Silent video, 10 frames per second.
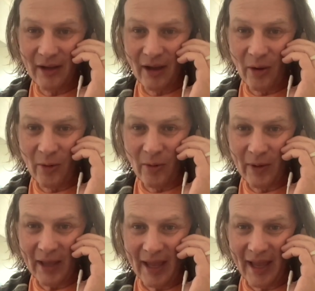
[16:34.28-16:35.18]

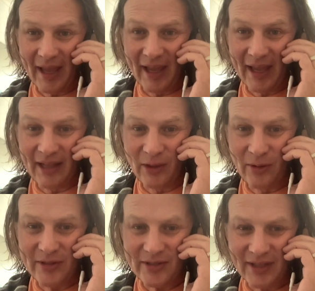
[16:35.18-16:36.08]
Okay,
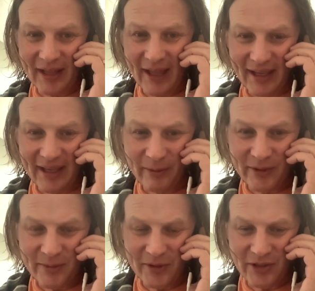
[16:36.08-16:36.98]
looks like it
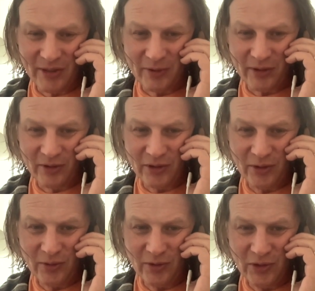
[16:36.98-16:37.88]
was supposed to ship to
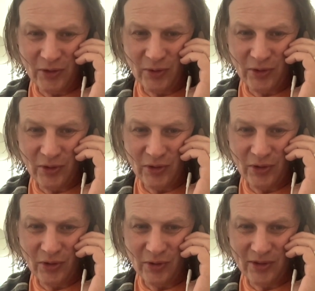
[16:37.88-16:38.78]

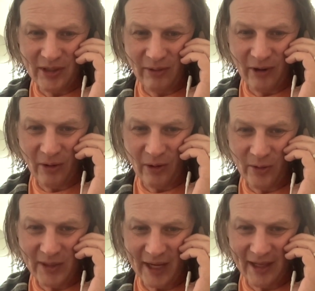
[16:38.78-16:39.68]
2220
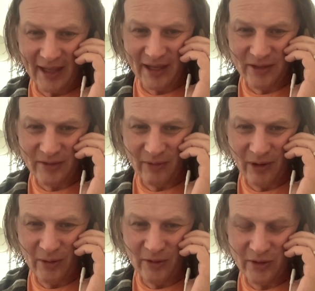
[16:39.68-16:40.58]
Otay Lakes
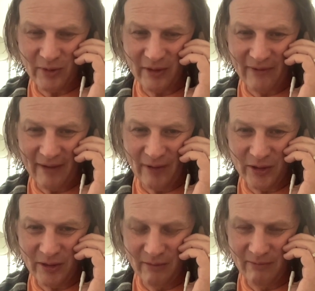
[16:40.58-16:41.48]
Road, Suite
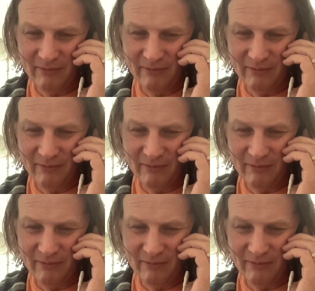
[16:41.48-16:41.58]
502